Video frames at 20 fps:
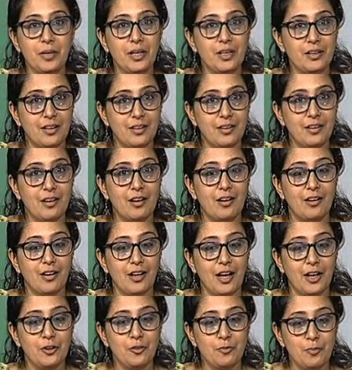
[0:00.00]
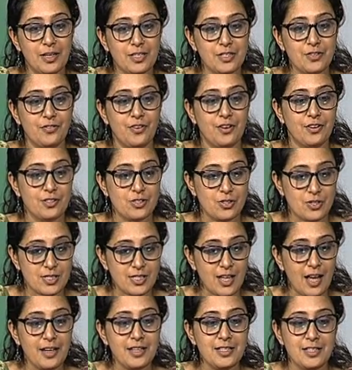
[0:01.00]
made India a kind of multifarious
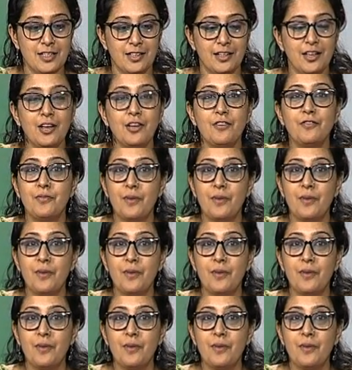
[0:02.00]
society